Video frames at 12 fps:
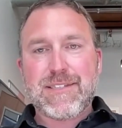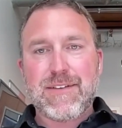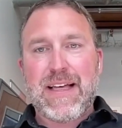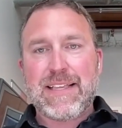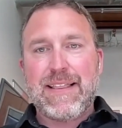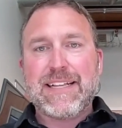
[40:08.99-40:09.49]

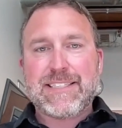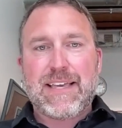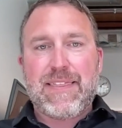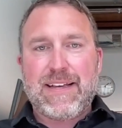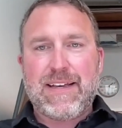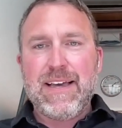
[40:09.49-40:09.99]
So
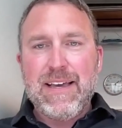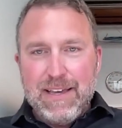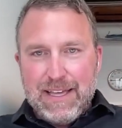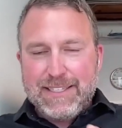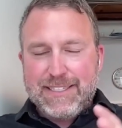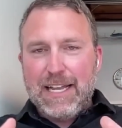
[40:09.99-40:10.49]
that's I think
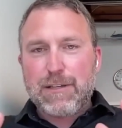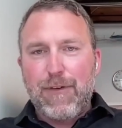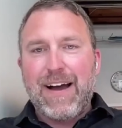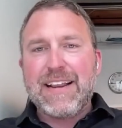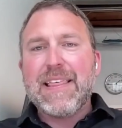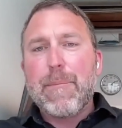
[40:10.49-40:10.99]
it's
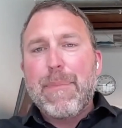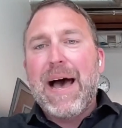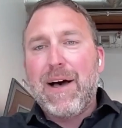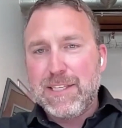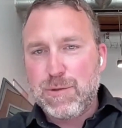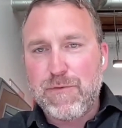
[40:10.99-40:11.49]
finding that
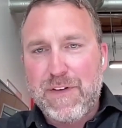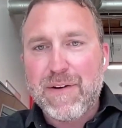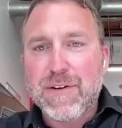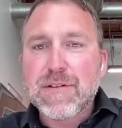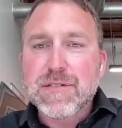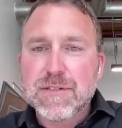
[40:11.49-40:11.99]
balance with
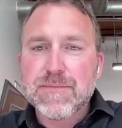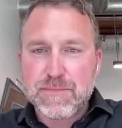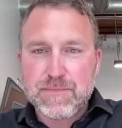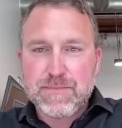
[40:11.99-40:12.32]
founders.